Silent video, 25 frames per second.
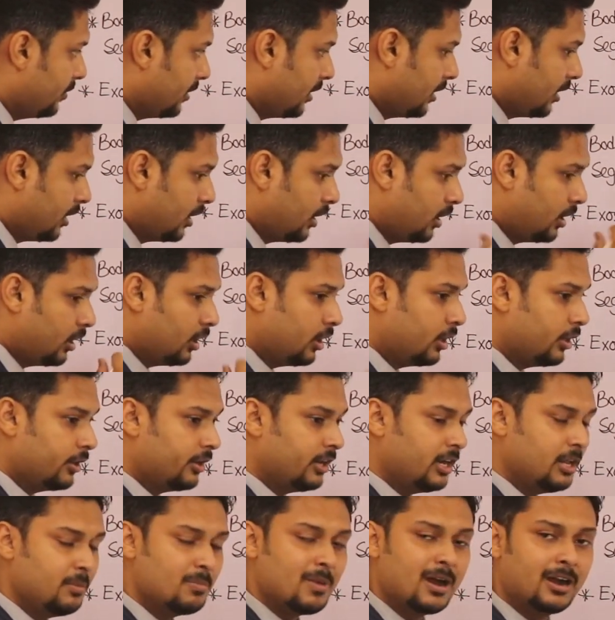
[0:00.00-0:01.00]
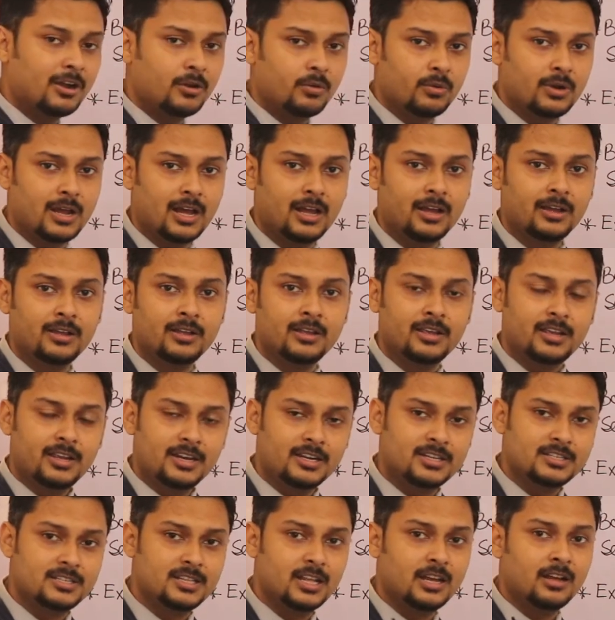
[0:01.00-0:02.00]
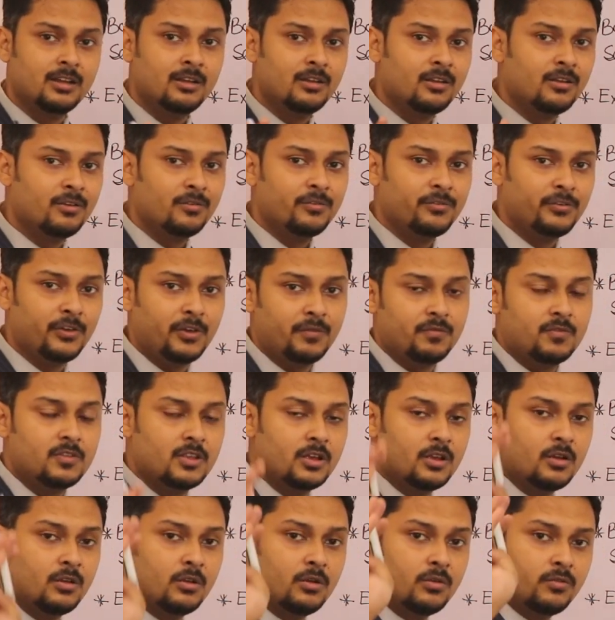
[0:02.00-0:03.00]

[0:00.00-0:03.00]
nematoda. It's the fifth.